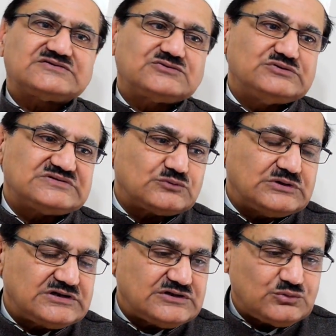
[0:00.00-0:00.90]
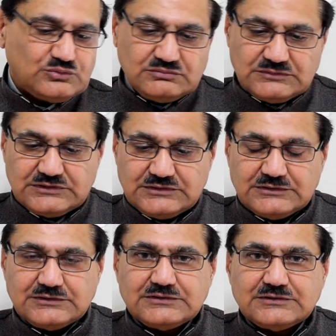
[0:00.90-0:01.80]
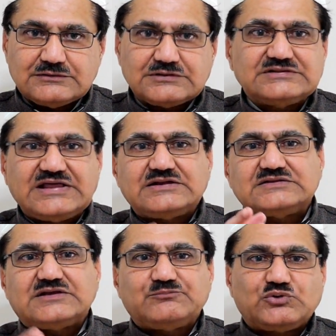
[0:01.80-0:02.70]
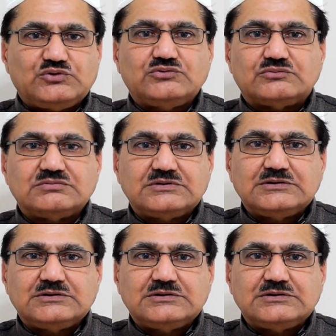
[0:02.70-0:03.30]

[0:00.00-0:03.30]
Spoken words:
2 is 22, then that is up to you.